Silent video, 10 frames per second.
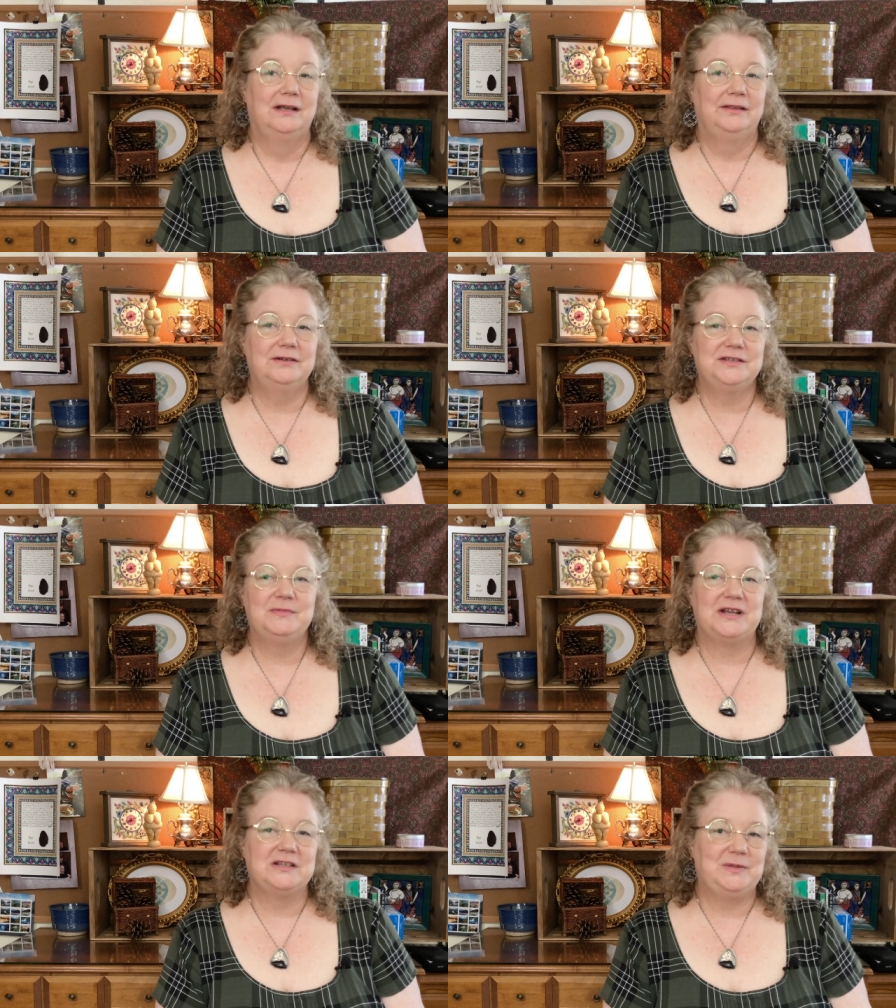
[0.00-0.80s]
There are some
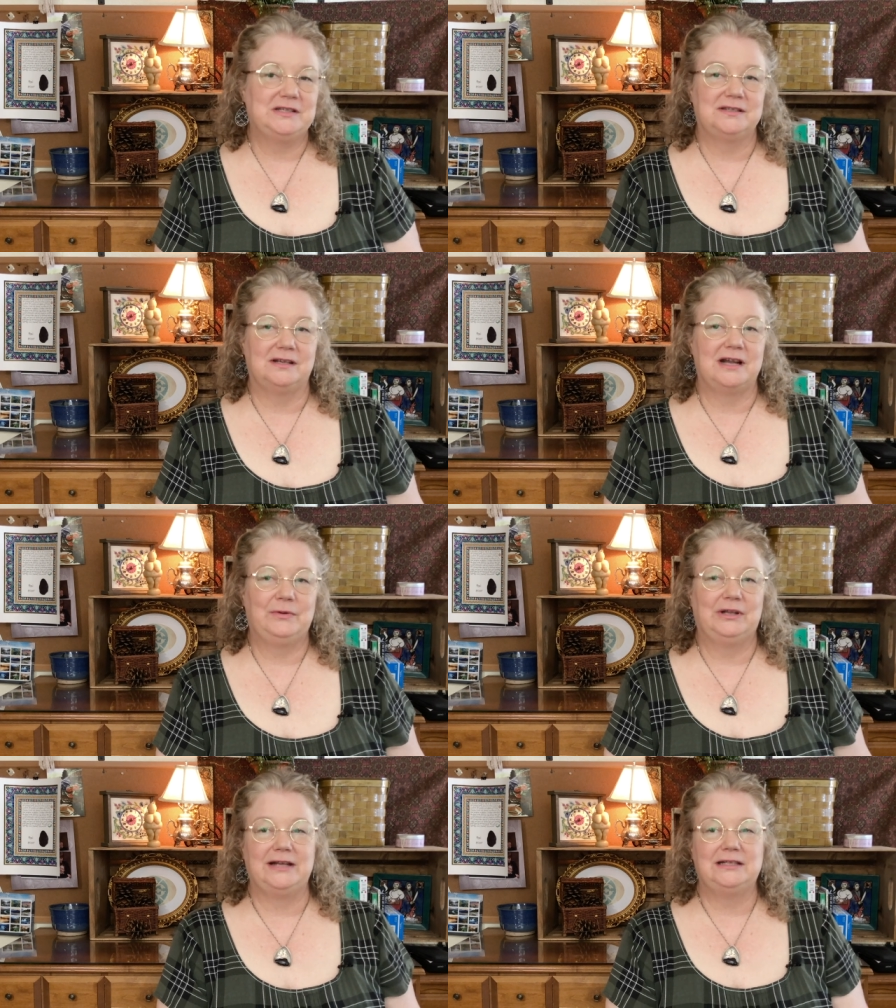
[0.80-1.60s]
nice pieces that I
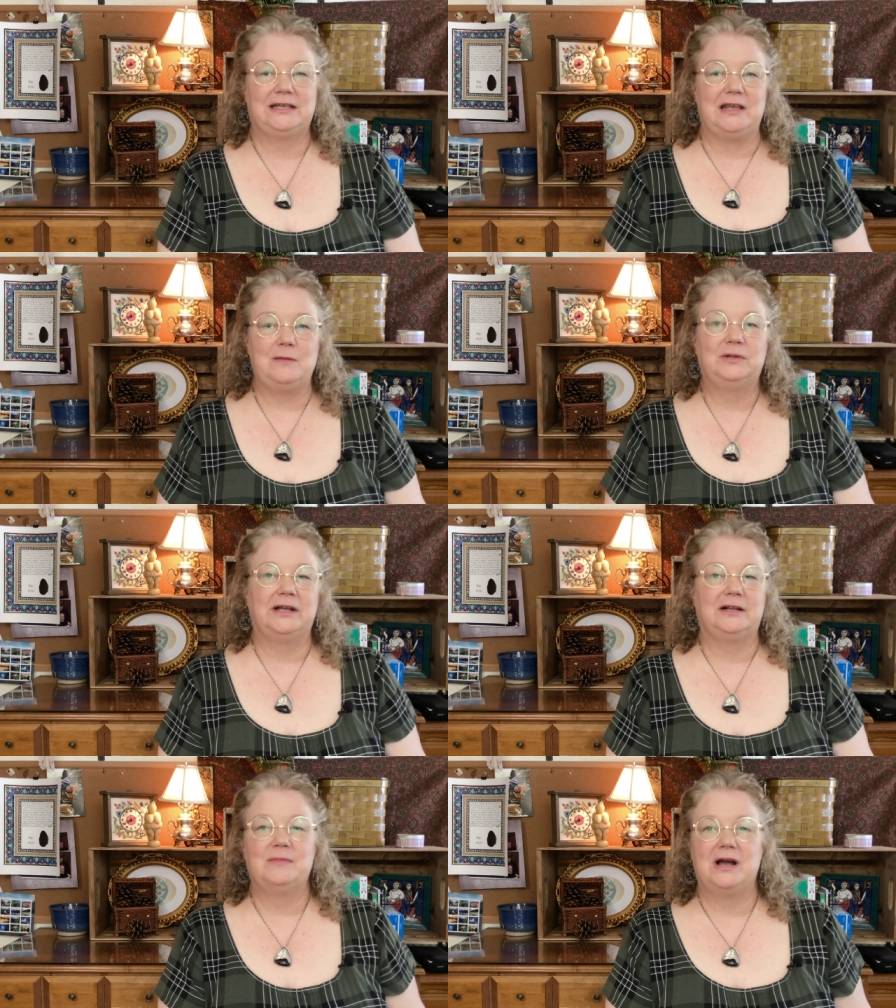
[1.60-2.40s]
would like to keep,
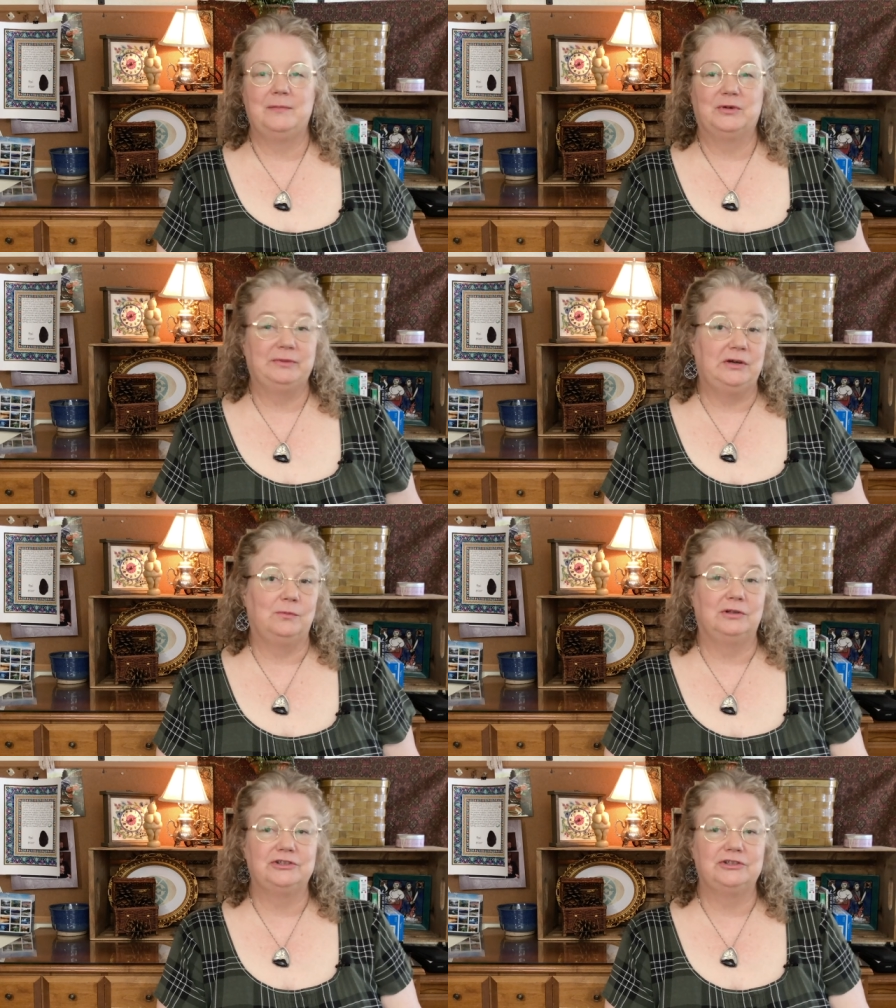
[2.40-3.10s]
like my merino wool